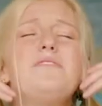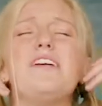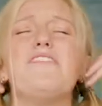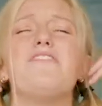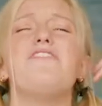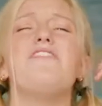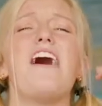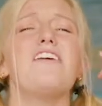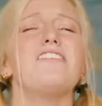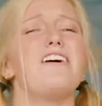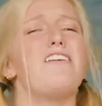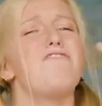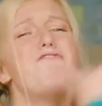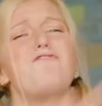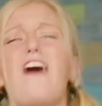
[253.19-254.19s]
we found
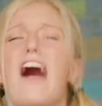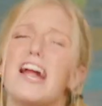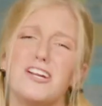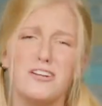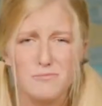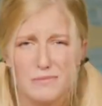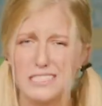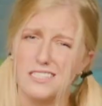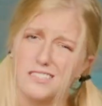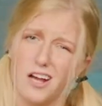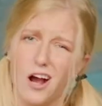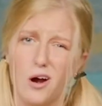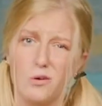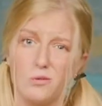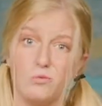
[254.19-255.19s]
a fireman's
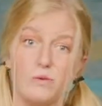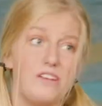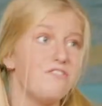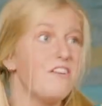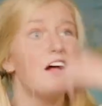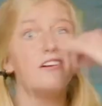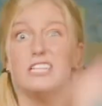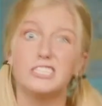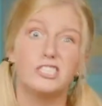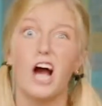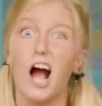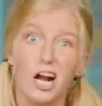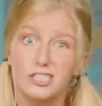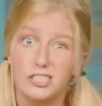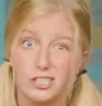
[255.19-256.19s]
coat, we found a
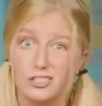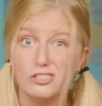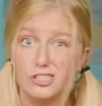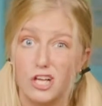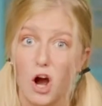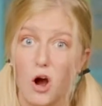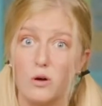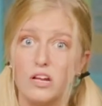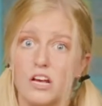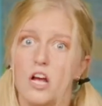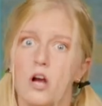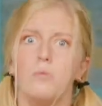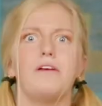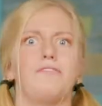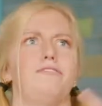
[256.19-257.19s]
doctor's coat,
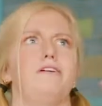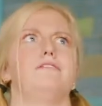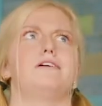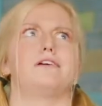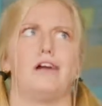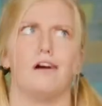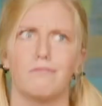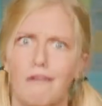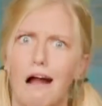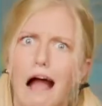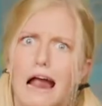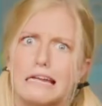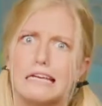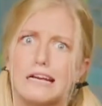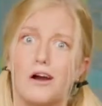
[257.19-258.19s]
we found a
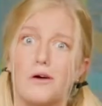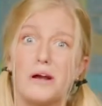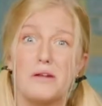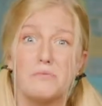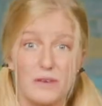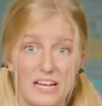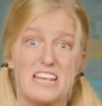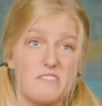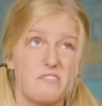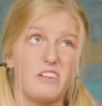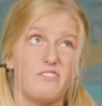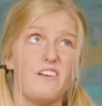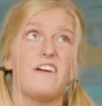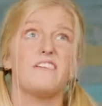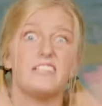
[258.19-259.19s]
karate coat, and we
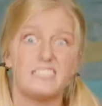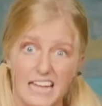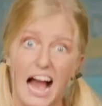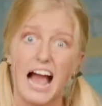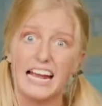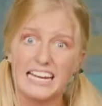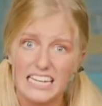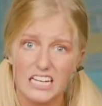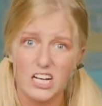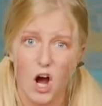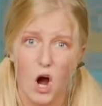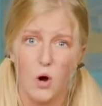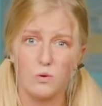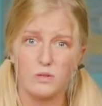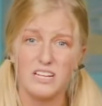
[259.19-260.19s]
even found a tiny
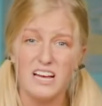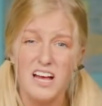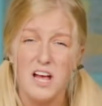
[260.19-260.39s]
coat,